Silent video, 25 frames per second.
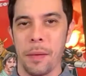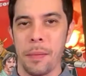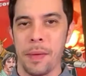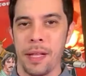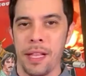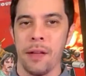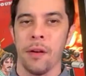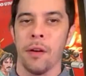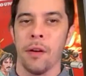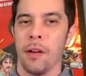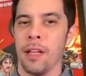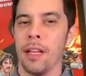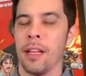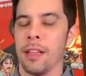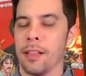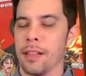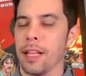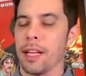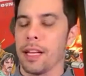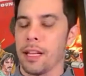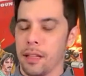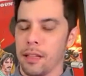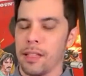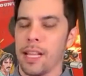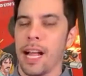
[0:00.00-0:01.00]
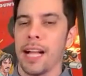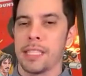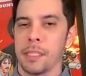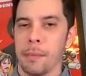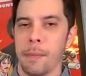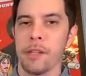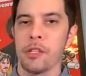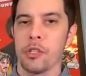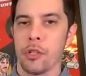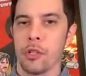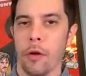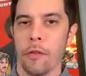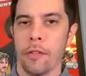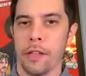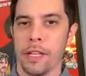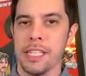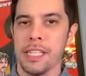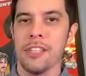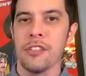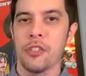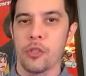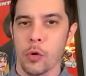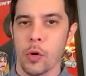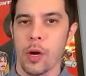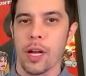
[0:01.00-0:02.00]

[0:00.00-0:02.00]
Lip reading: mean, and not to mention all the Easter